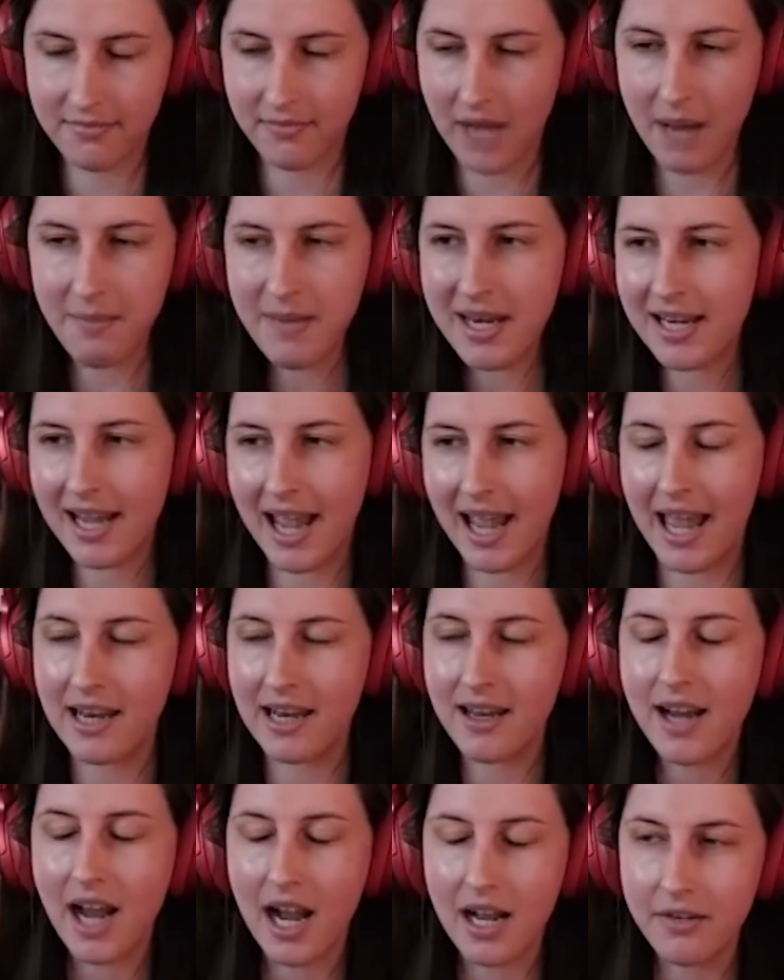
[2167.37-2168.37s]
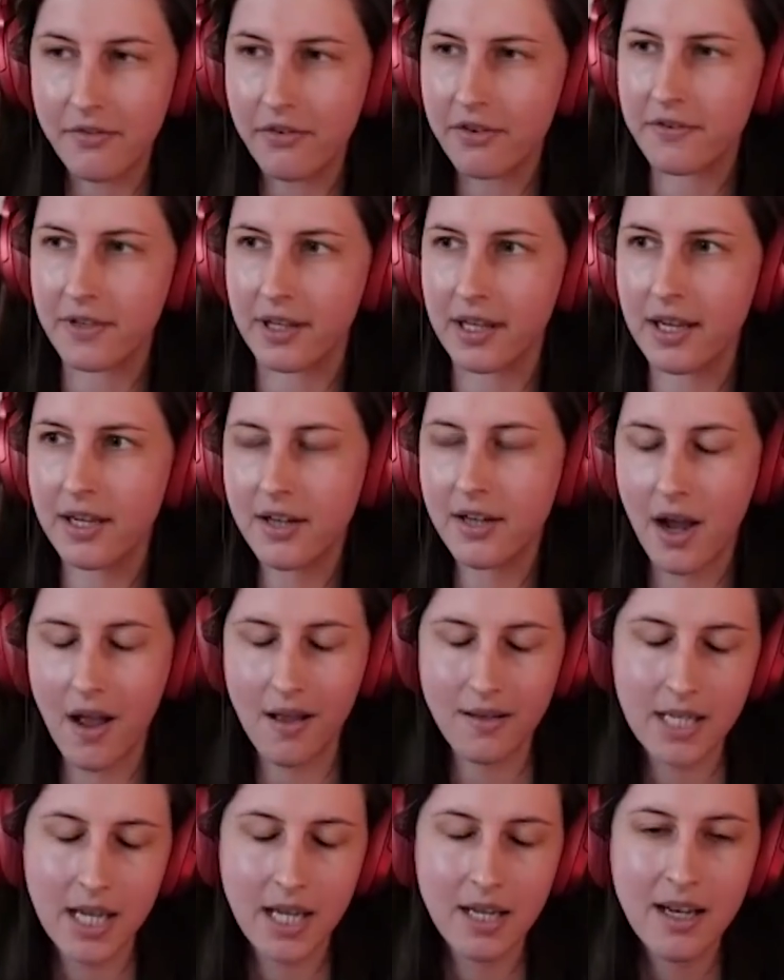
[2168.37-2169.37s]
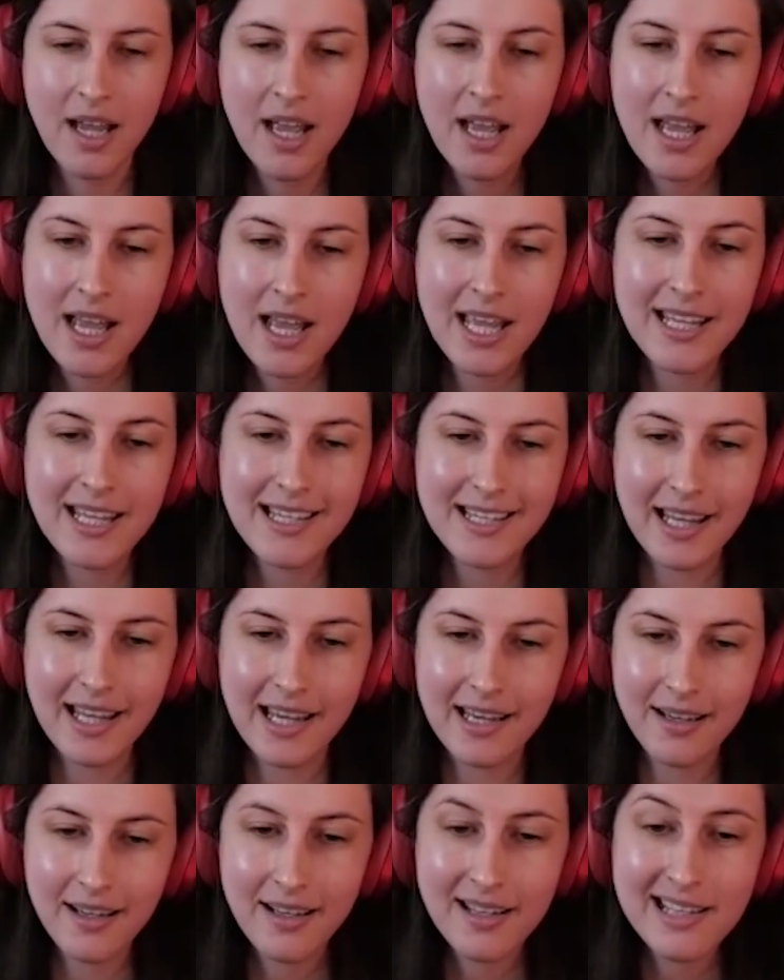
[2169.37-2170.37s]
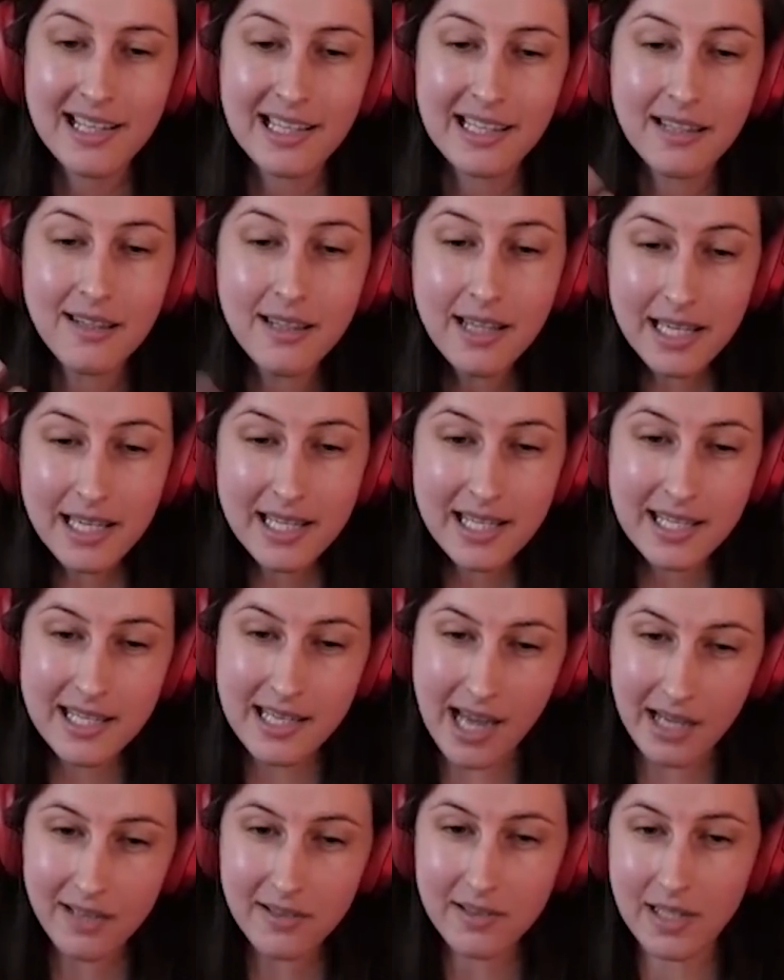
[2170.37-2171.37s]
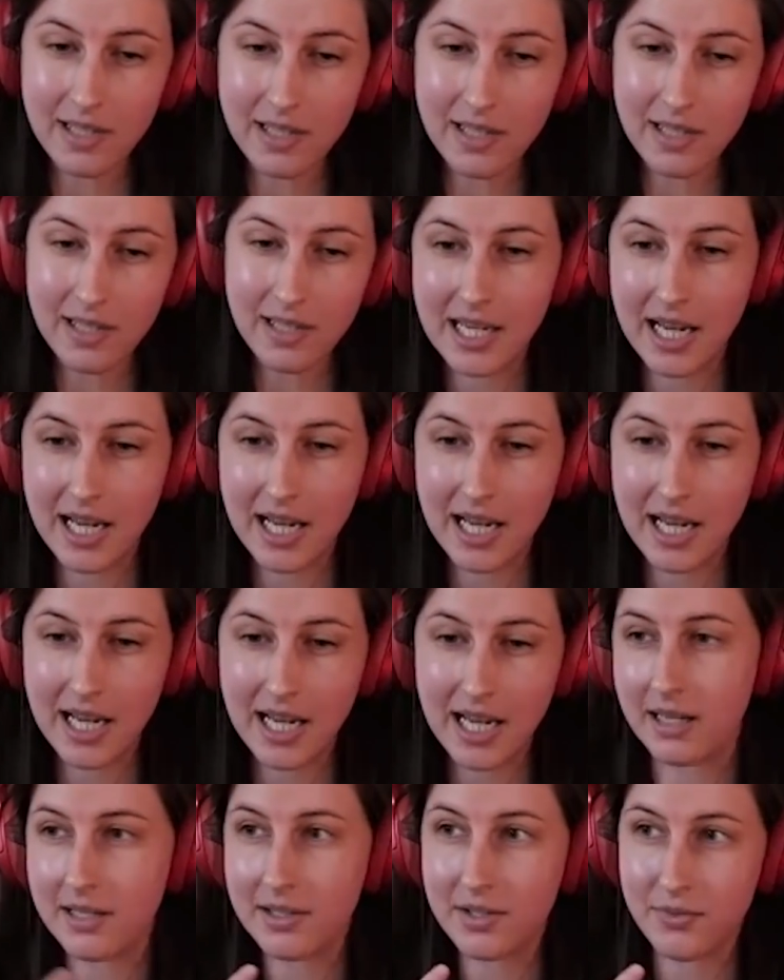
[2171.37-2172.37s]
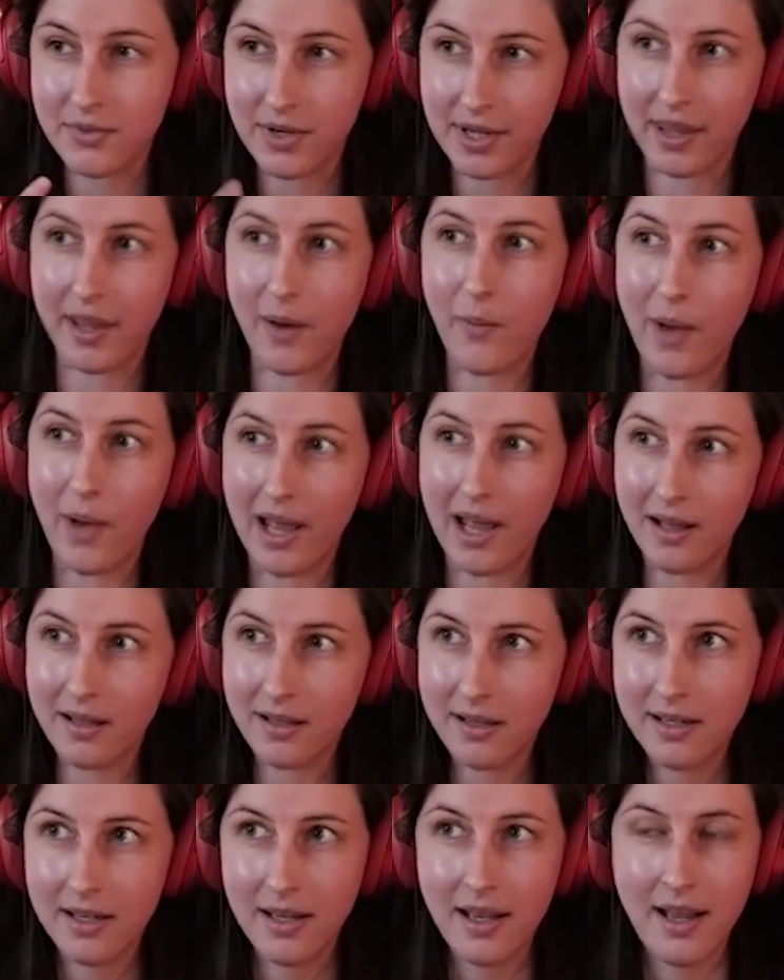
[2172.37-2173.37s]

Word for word: I mean, any kind of affiliate content is like list style content does really well